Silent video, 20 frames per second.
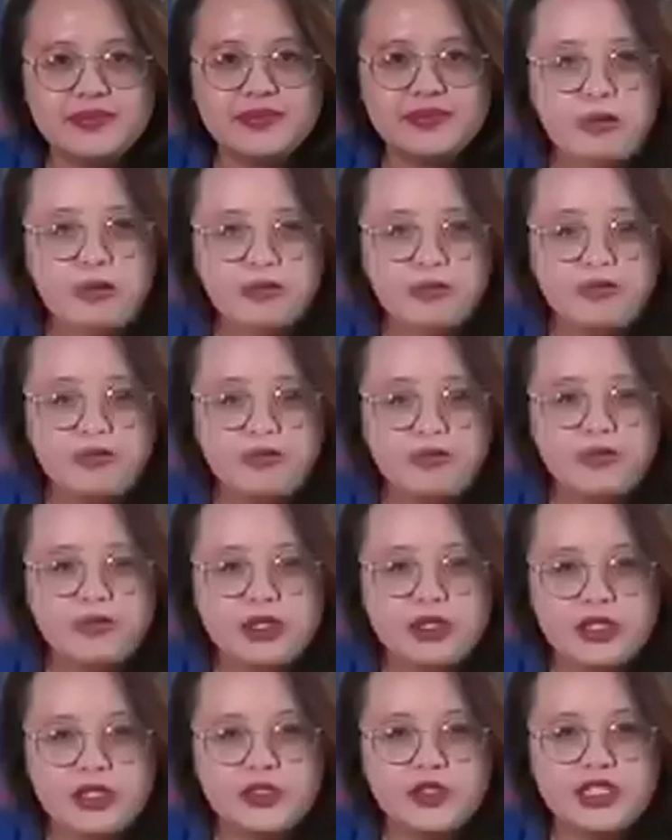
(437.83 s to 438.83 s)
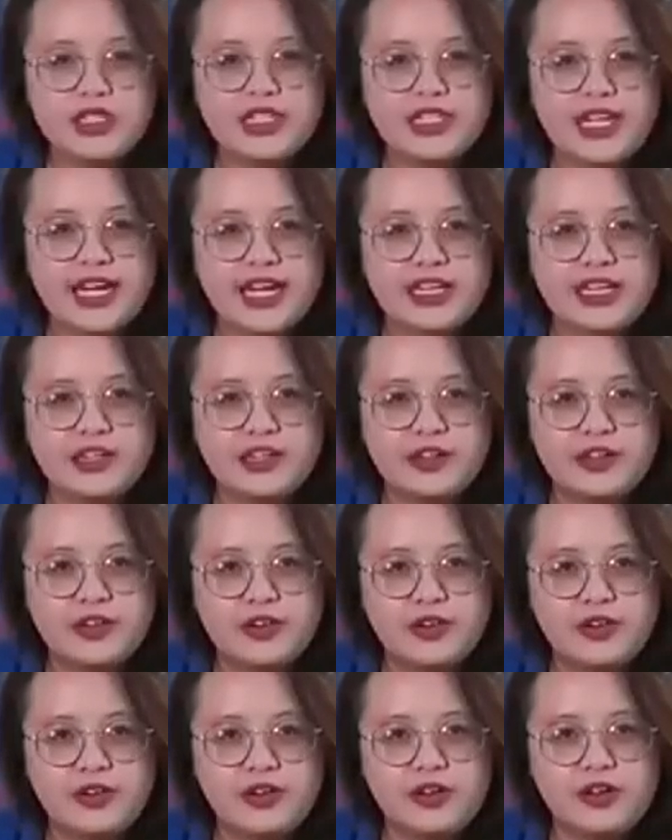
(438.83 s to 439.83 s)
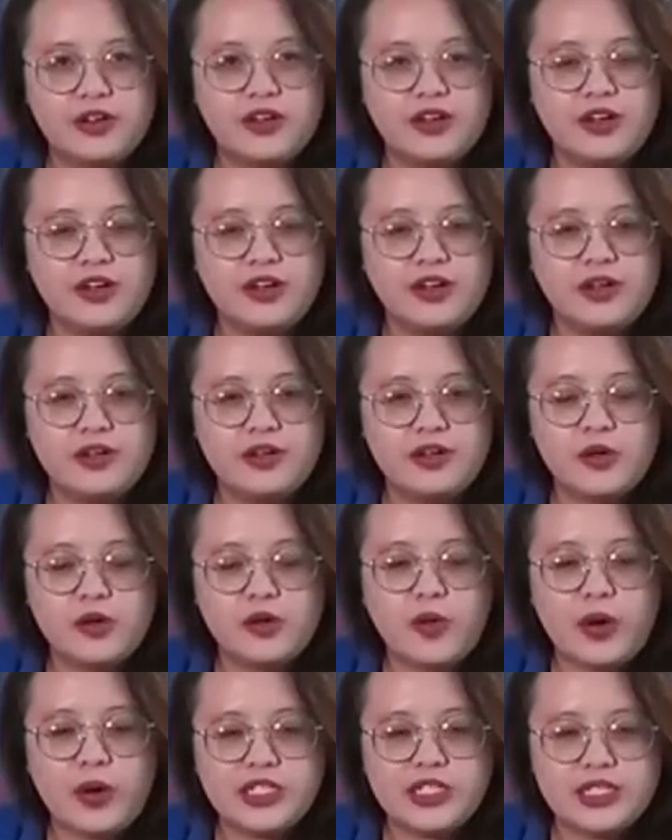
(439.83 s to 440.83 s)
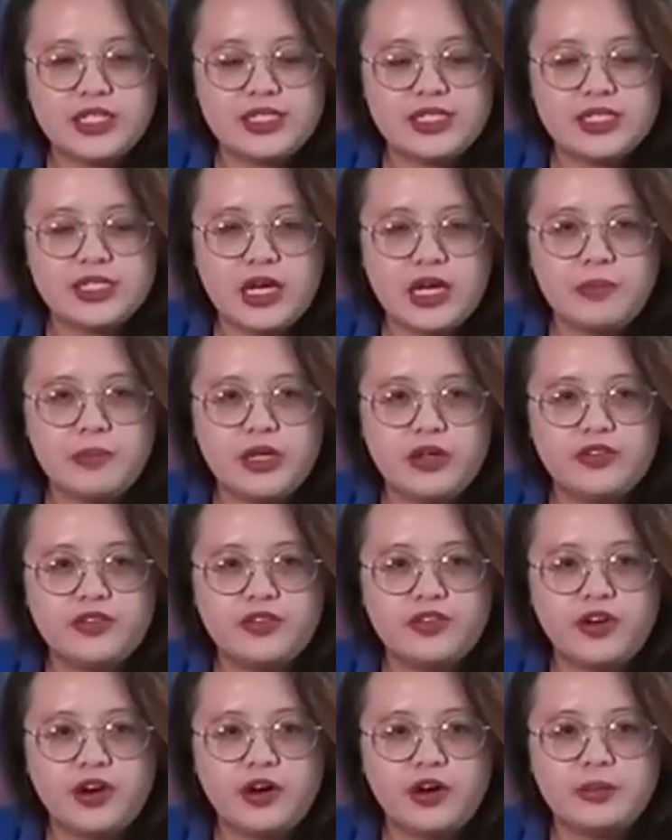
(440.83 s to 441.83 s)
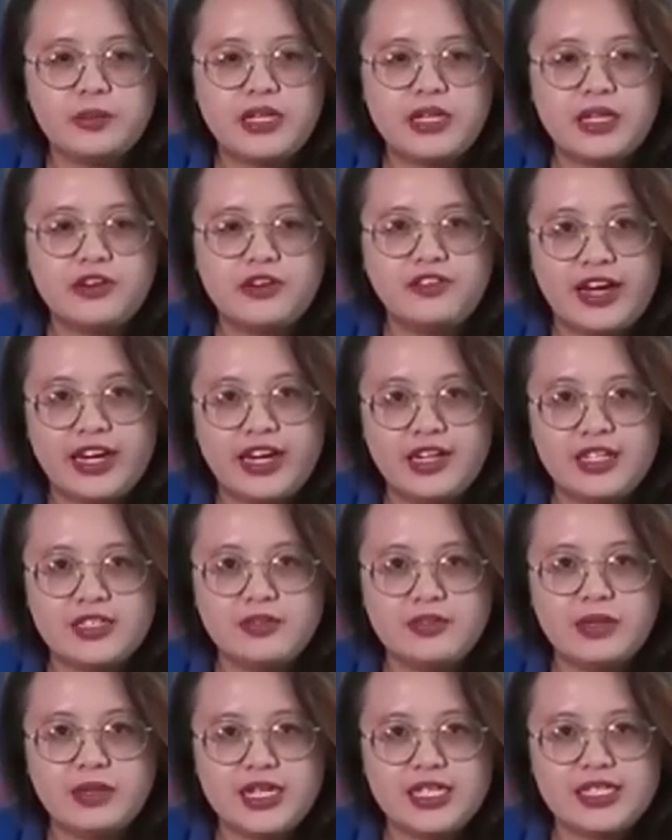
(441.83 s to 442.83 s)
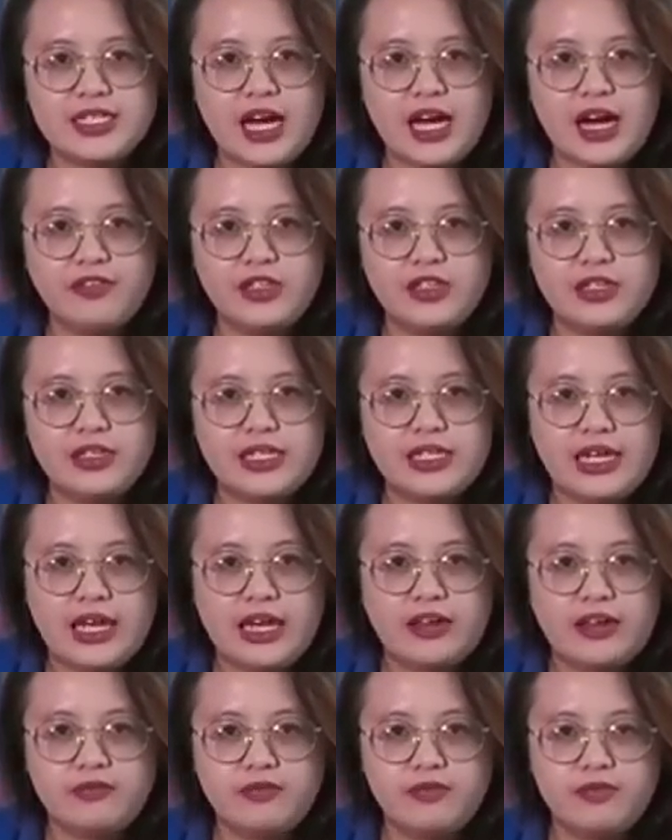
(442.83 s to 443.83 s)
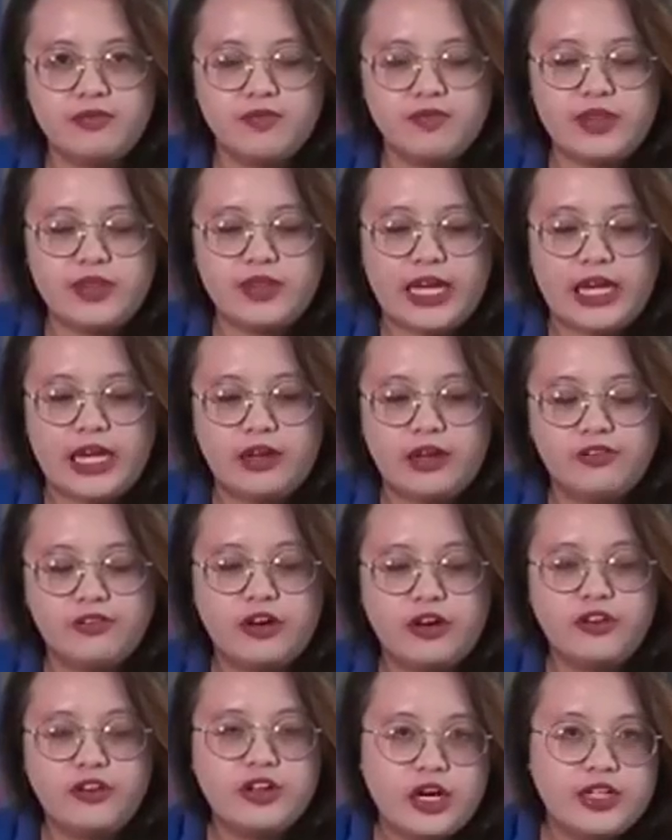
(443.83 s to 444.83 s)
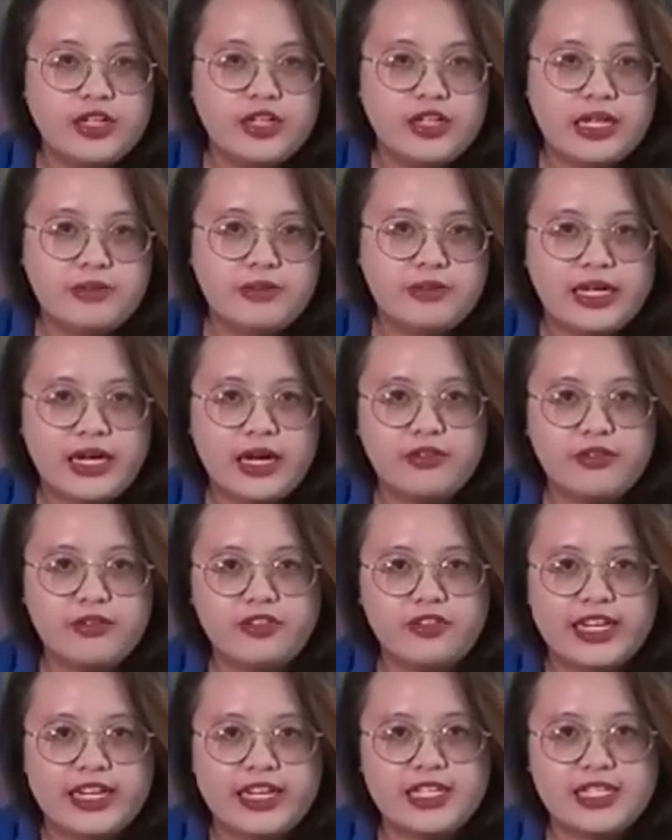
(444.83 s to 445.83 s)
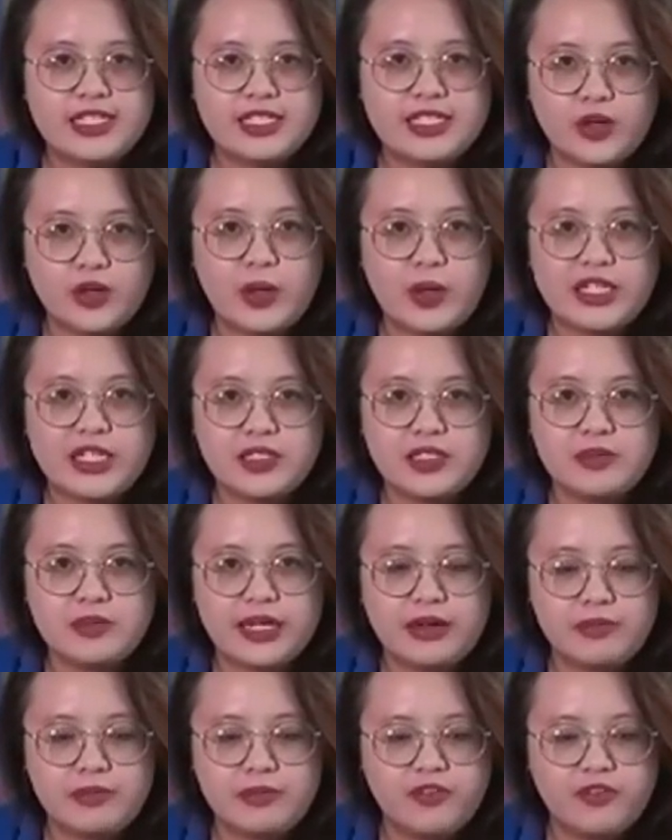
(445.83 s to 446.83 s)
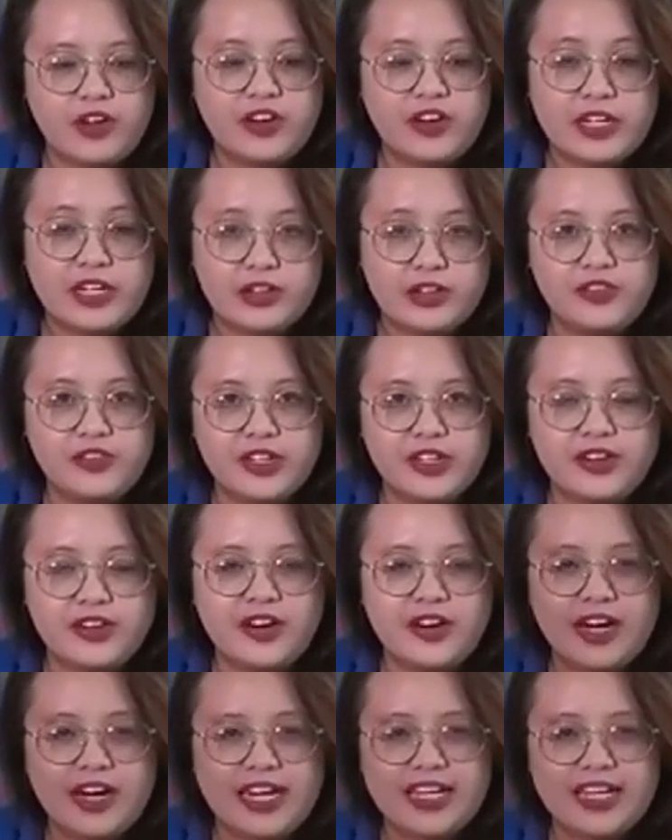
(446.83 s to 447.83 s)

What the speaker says: I'm pretty sure that the questions coming from the finalists, because after they found out they become finalists, the questions become very different, right?